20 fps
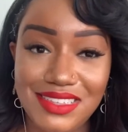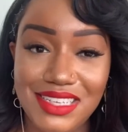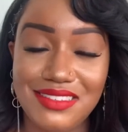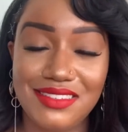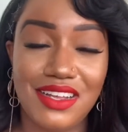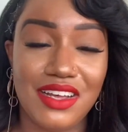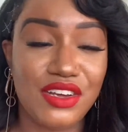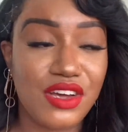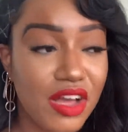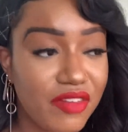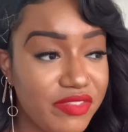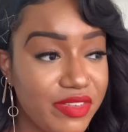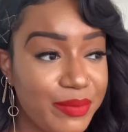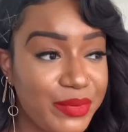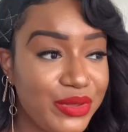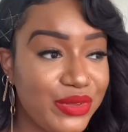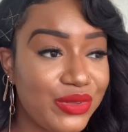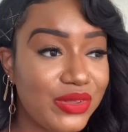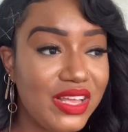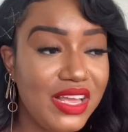It's
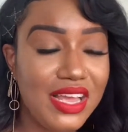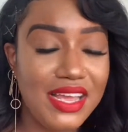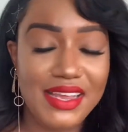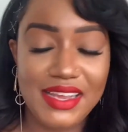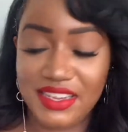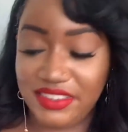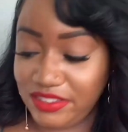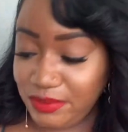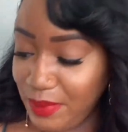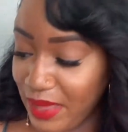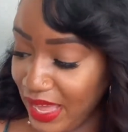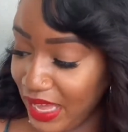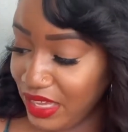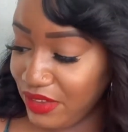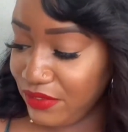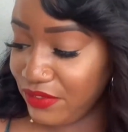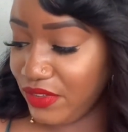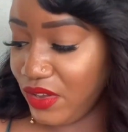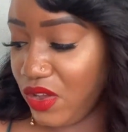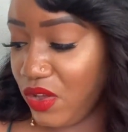uncomfortable. It's
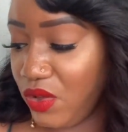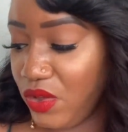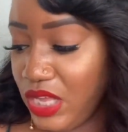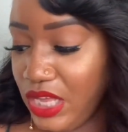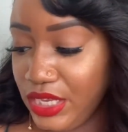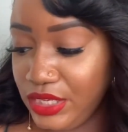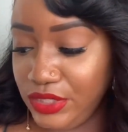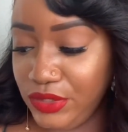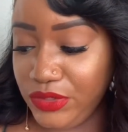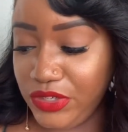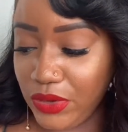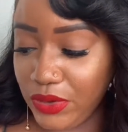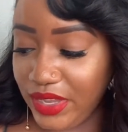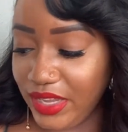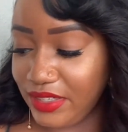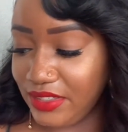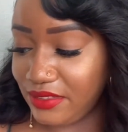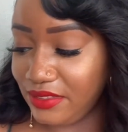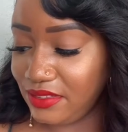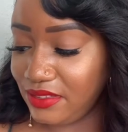painful. You don't
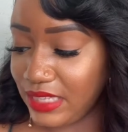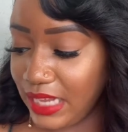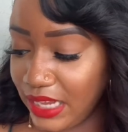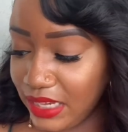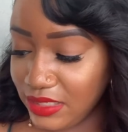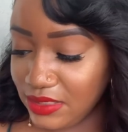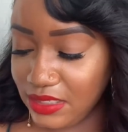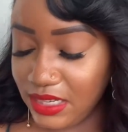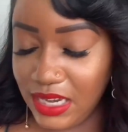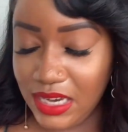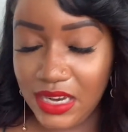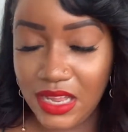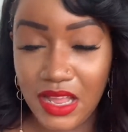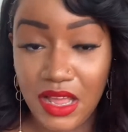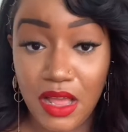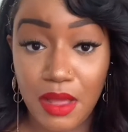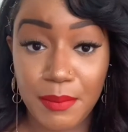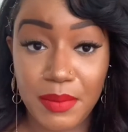understand it.